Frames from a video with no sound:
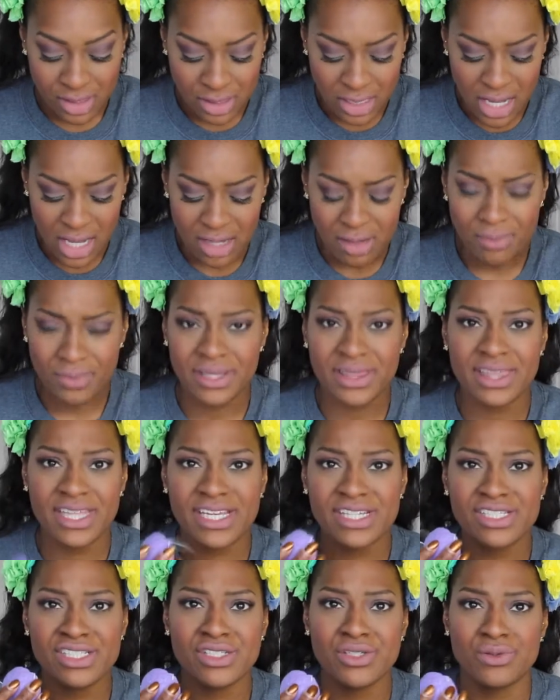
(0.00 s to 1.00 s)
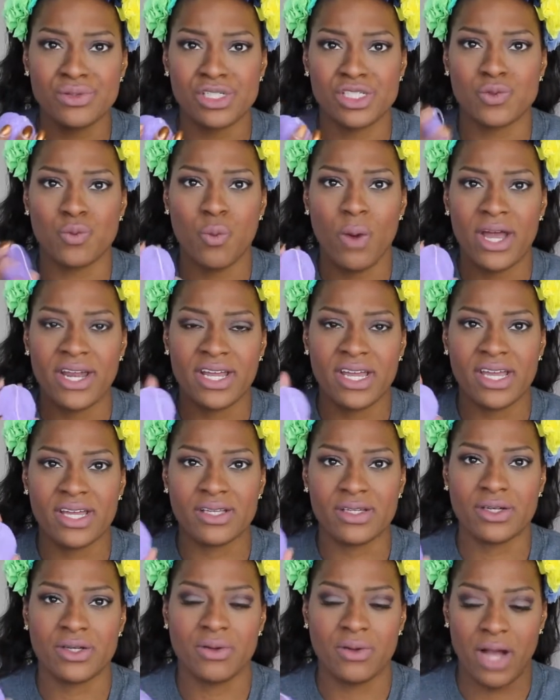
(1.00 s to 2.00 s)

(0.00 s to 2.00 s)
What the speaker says: But this, you just wet it.